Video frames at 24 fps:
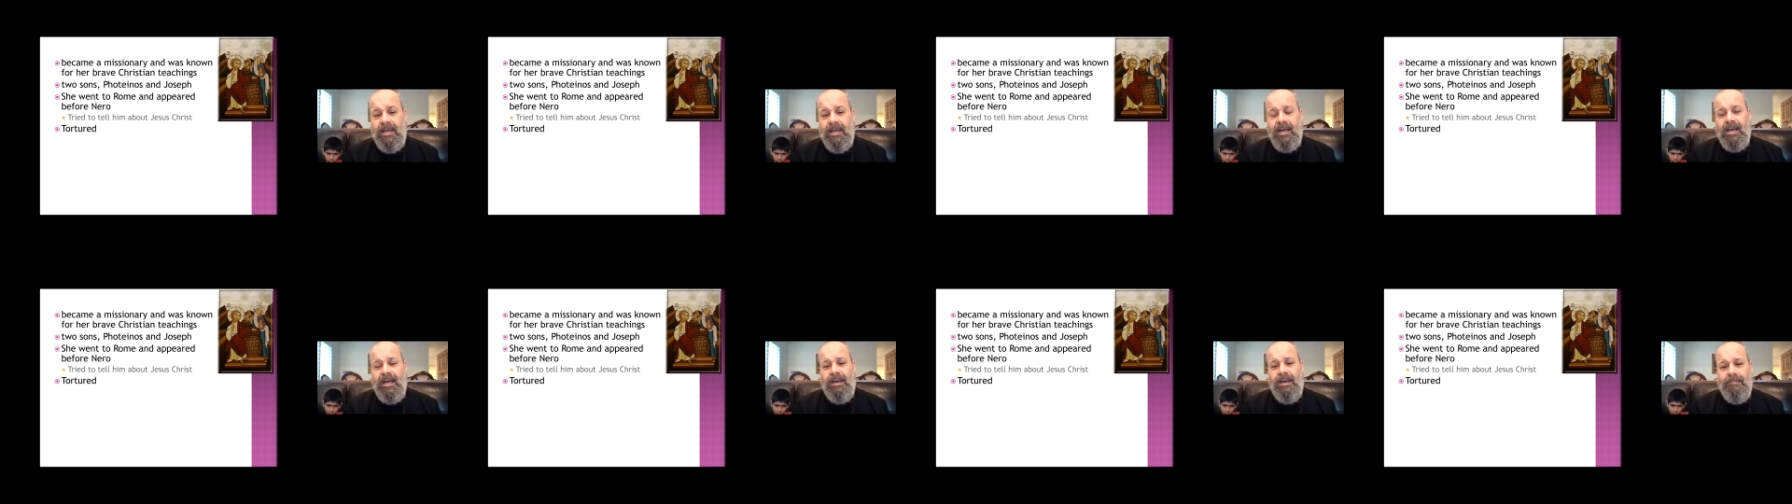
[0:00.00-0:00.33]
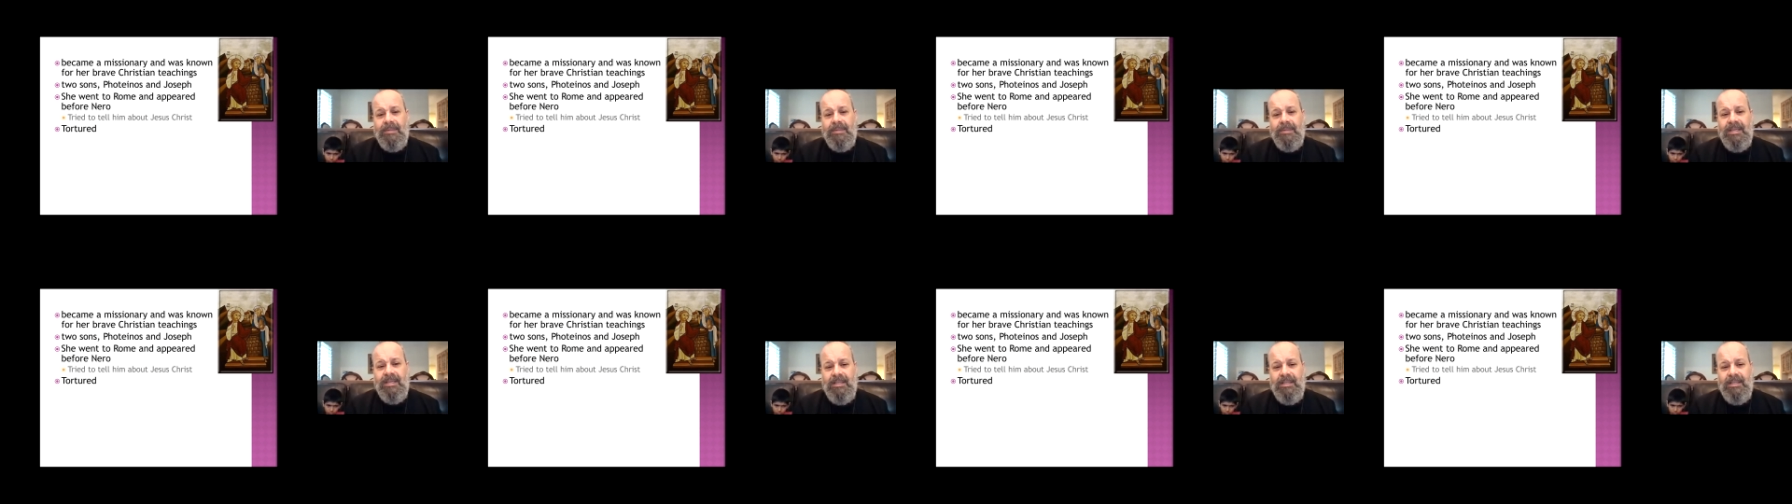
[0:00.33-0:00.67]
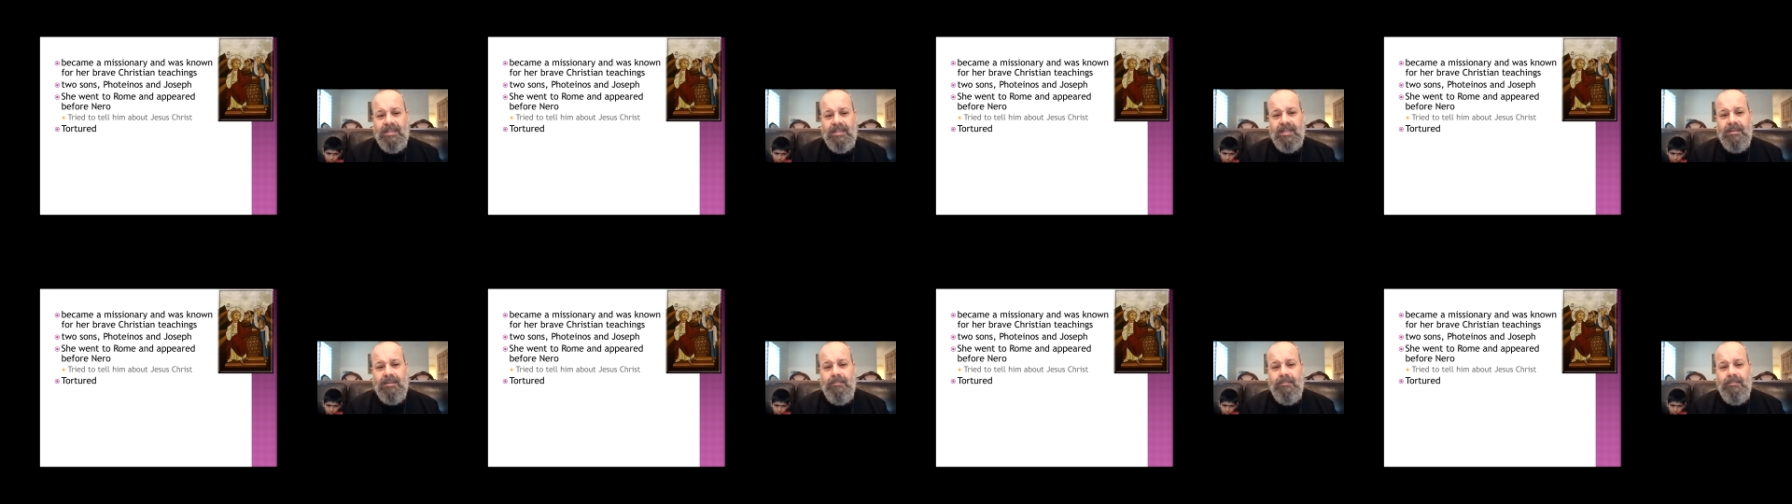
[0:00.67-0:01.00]
Um, he
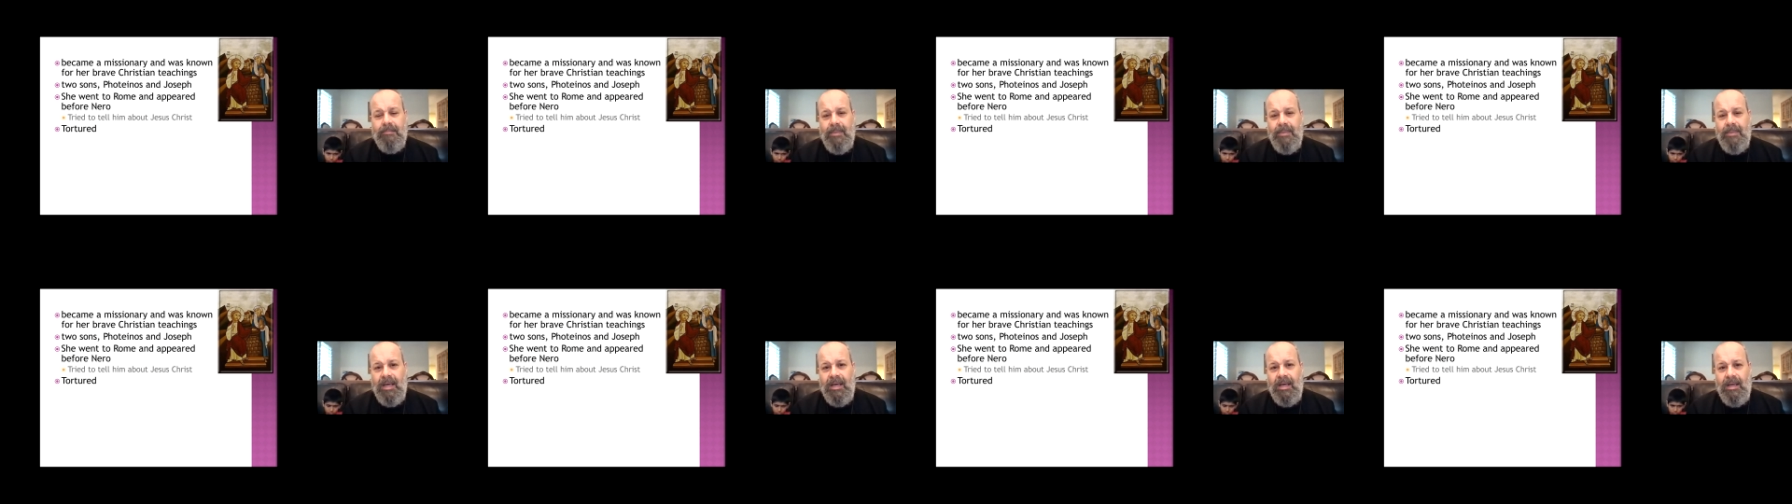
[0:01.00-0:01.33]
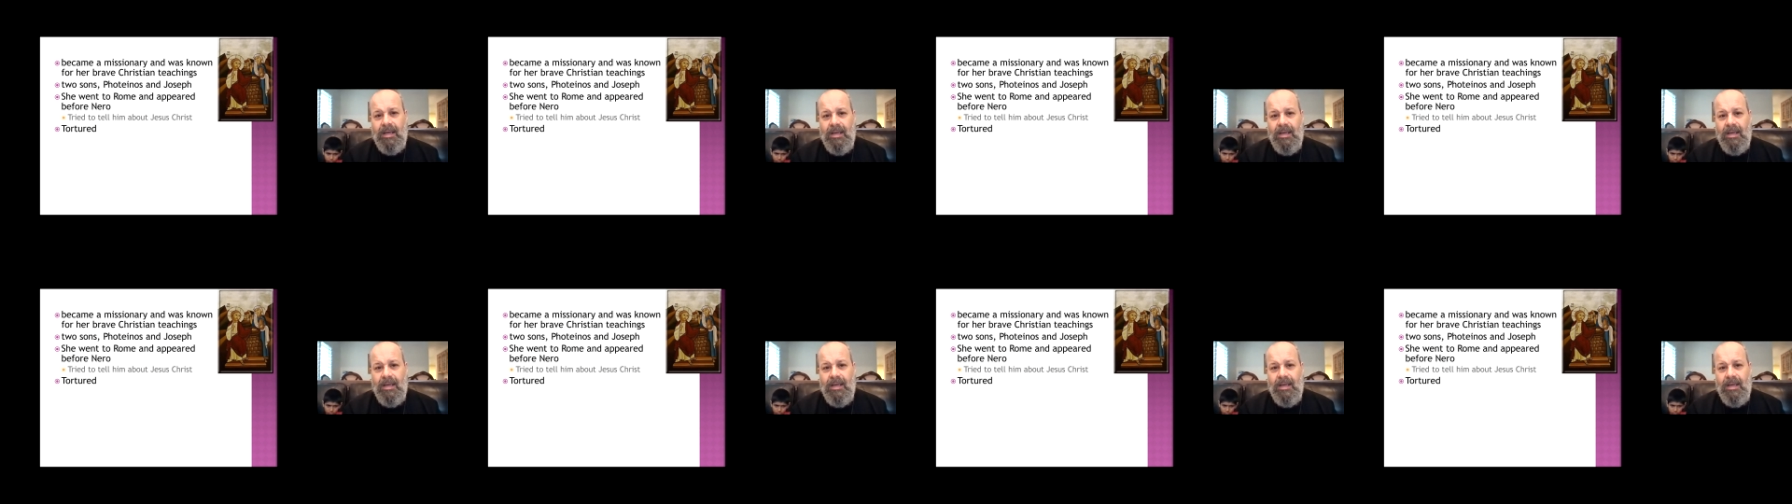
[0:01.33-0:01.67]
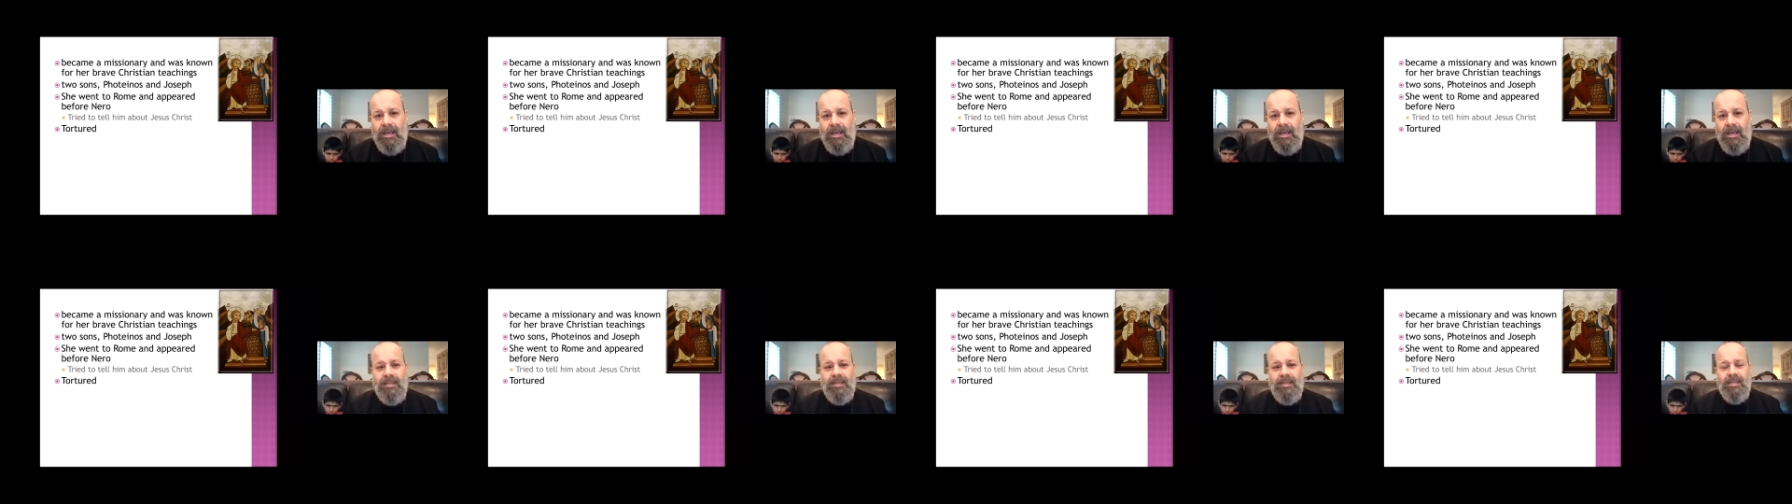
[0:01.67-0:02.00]
didn't. Uh,
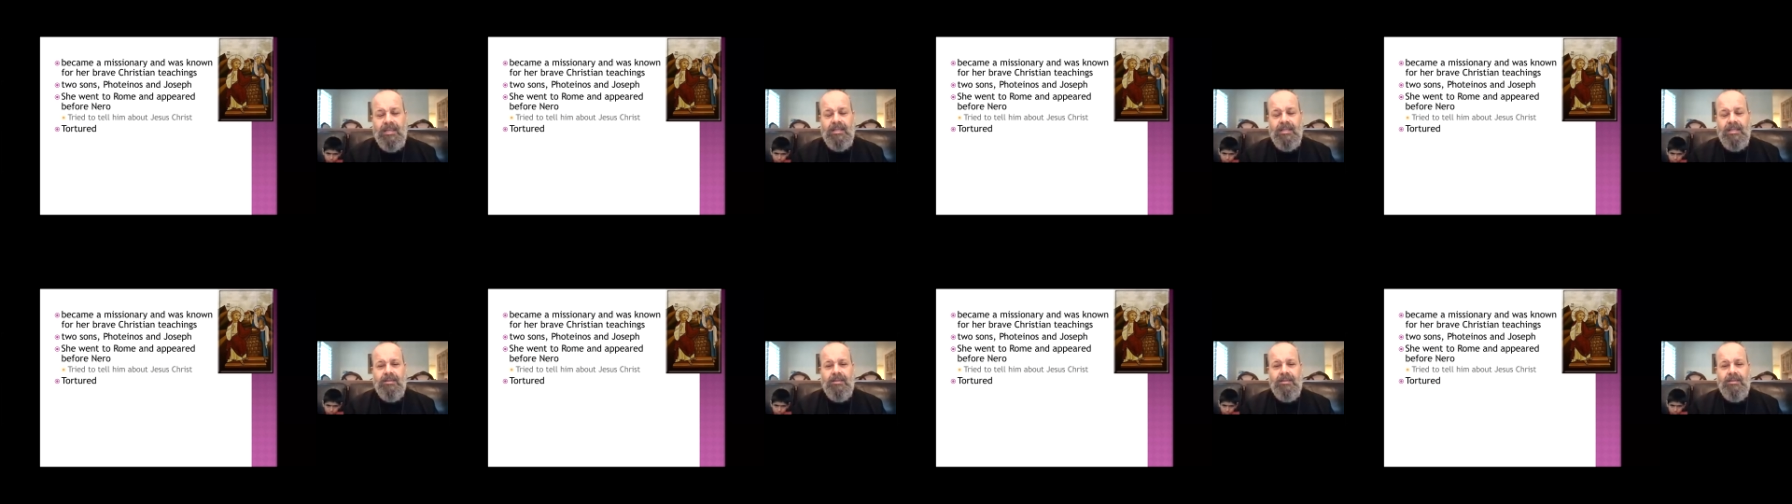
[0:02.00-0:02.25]
he